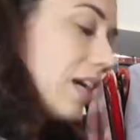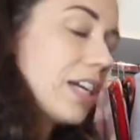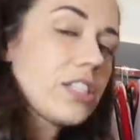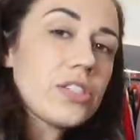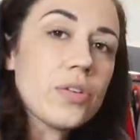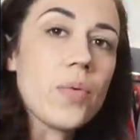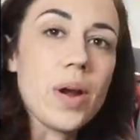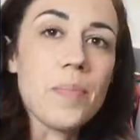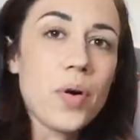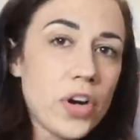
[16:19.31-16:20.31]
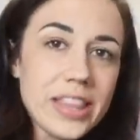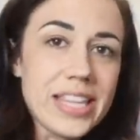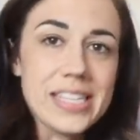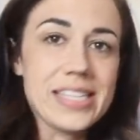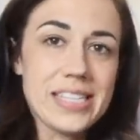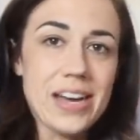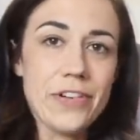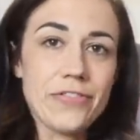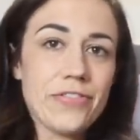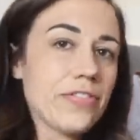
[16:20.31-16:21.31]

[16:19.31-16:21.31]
I just don't know where to put this stuff.